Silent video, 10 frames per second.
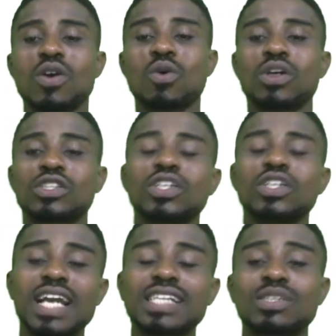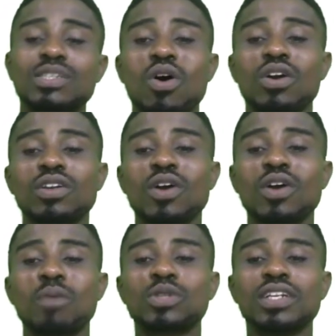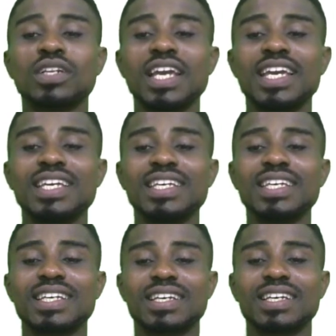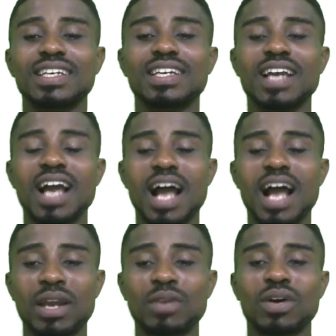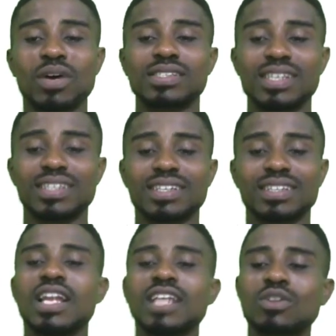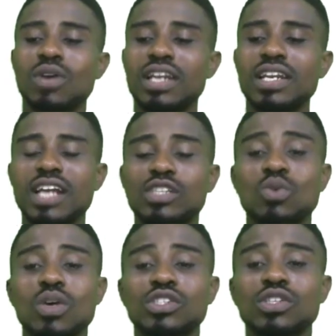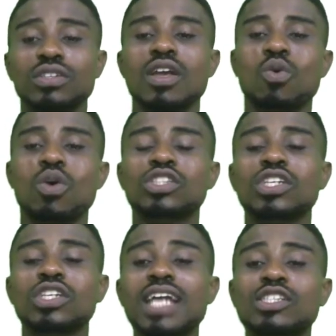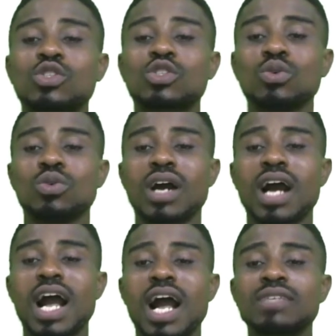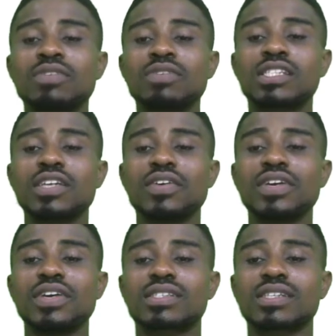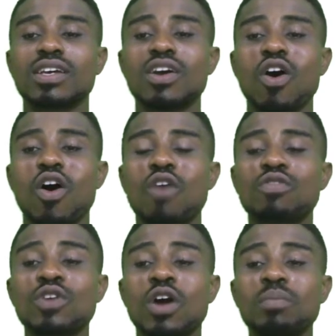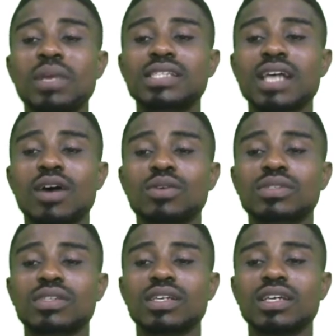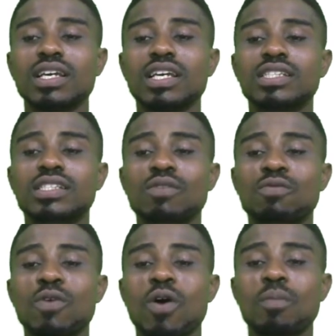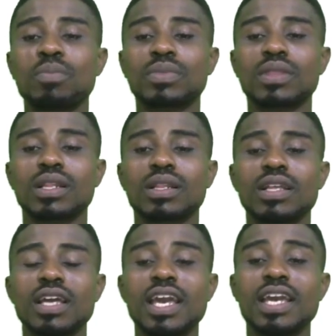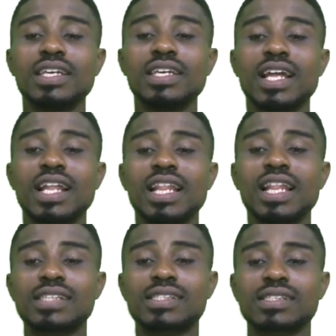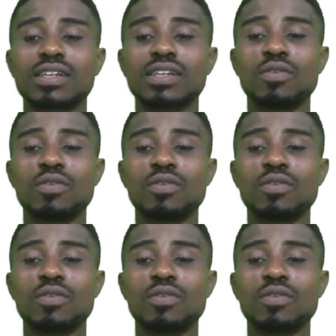Question 91, option A, amino acid. Let's look at the next question. Question 92, activity series of non-metals is from A, less